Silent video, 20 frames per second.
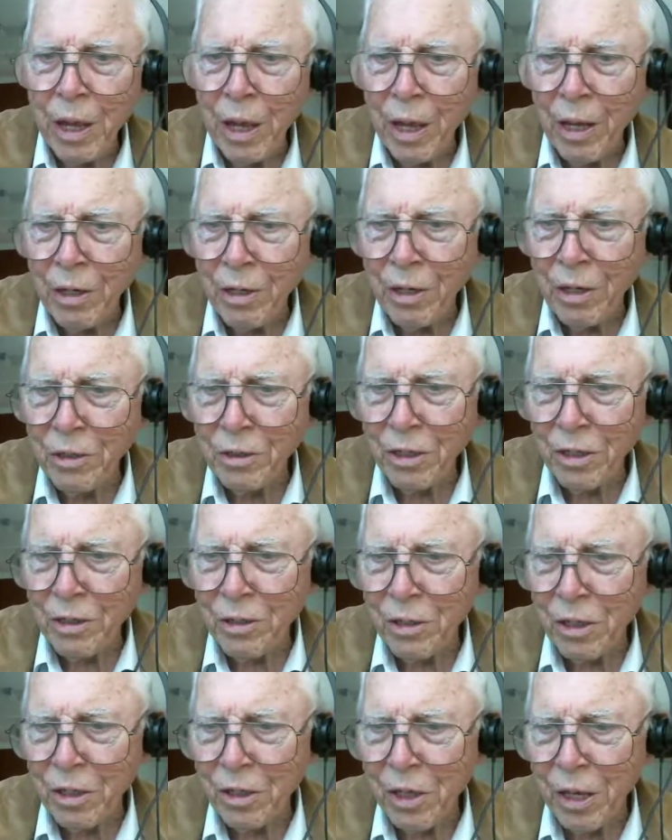and this
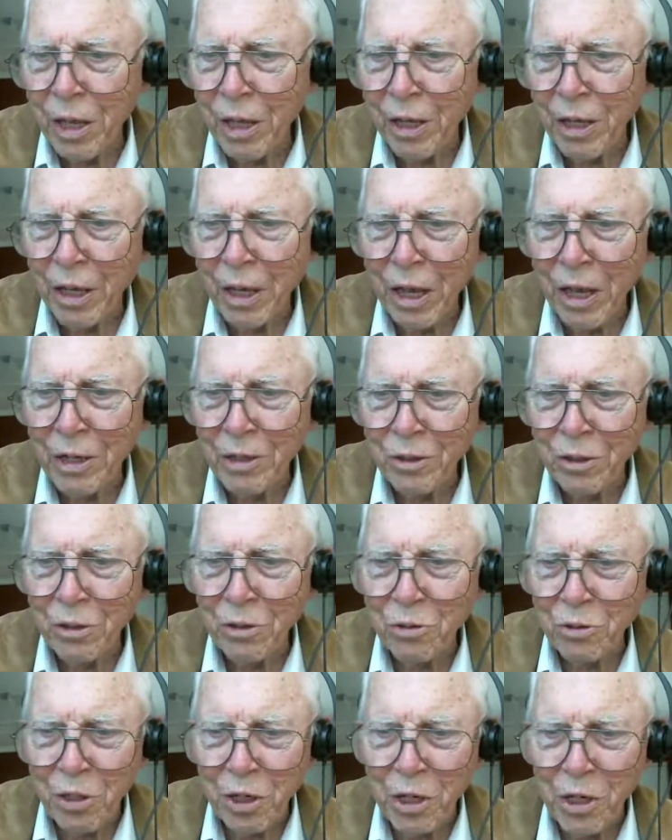is the thing, it has a
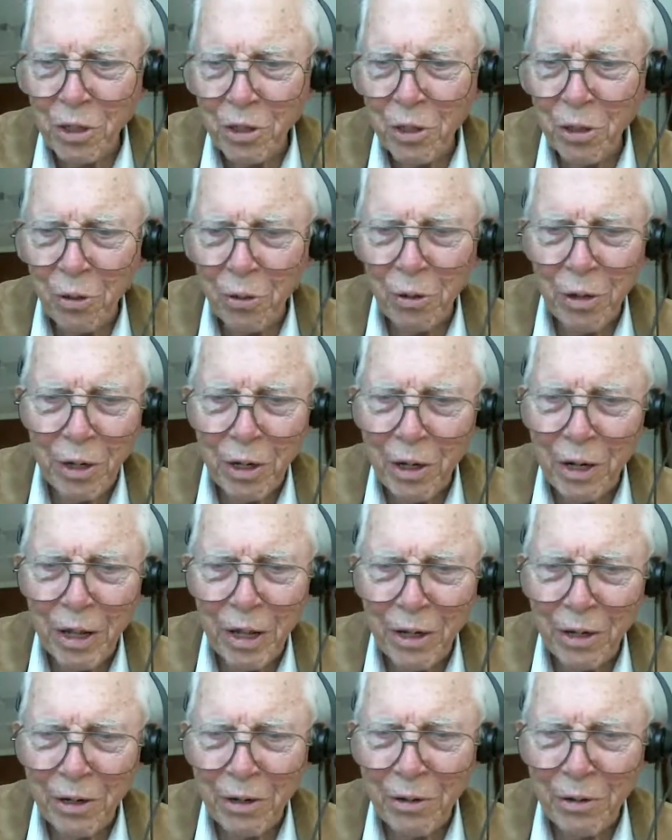teeth on it
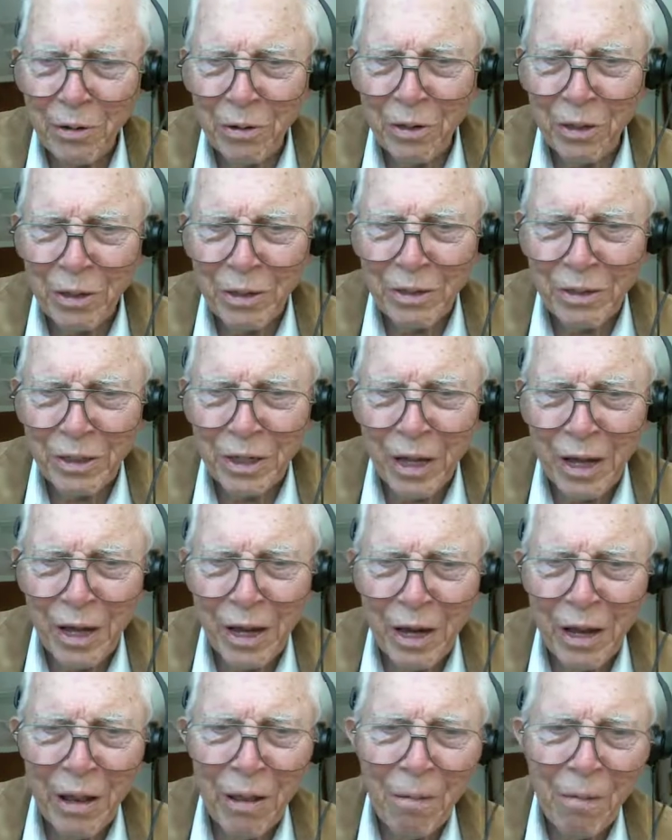out here on this
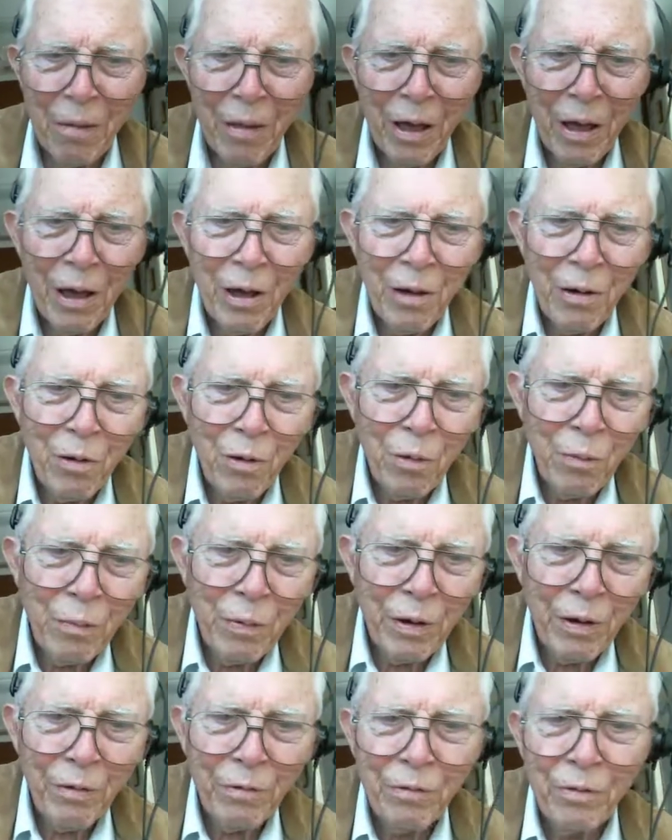side. I hope
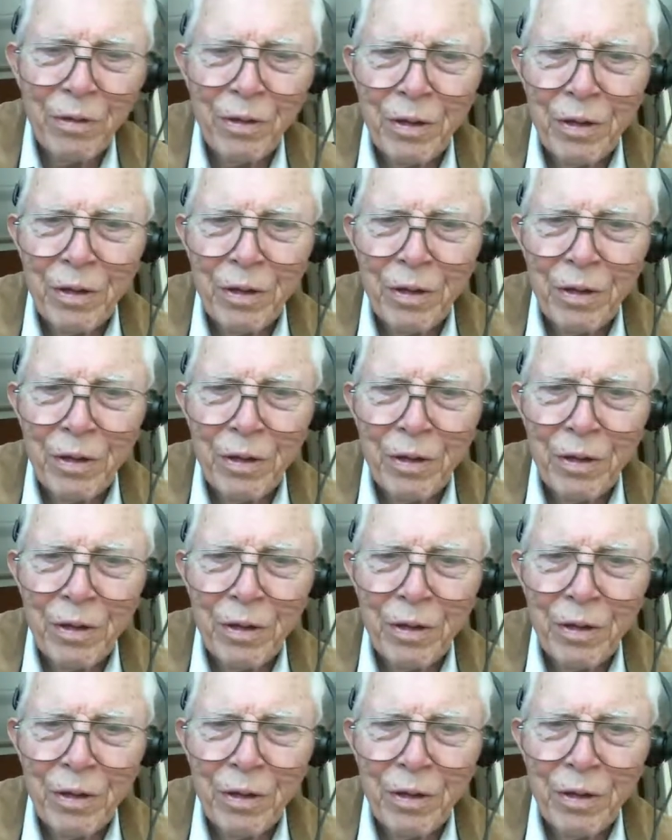I